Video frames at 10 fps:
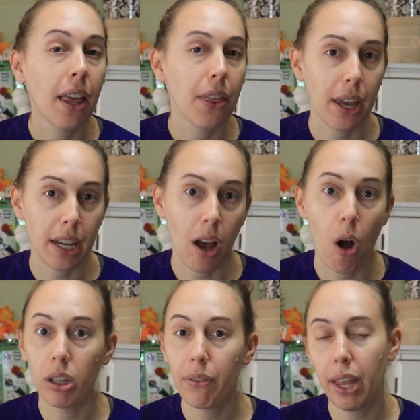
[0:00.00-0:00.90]
Then
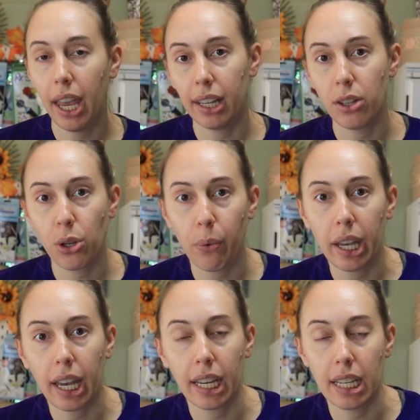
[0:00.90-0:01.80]
all of the hand
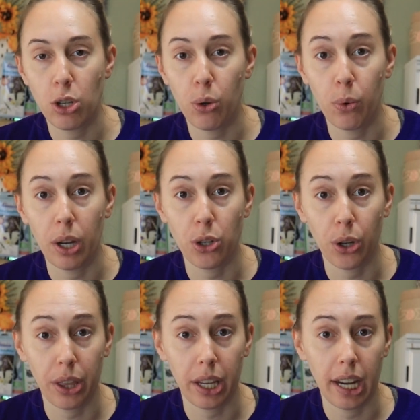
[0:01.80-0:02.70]
sewing I can do
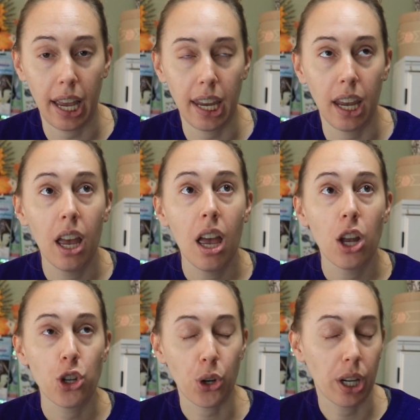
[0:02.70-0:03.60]
during the night
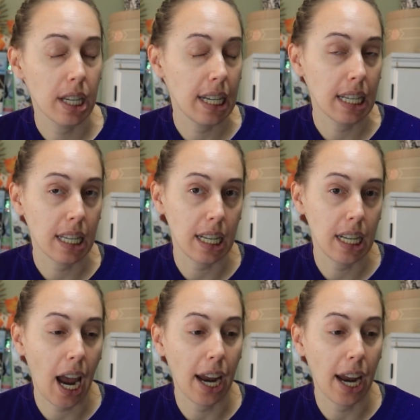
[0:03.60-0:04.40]
during D and D.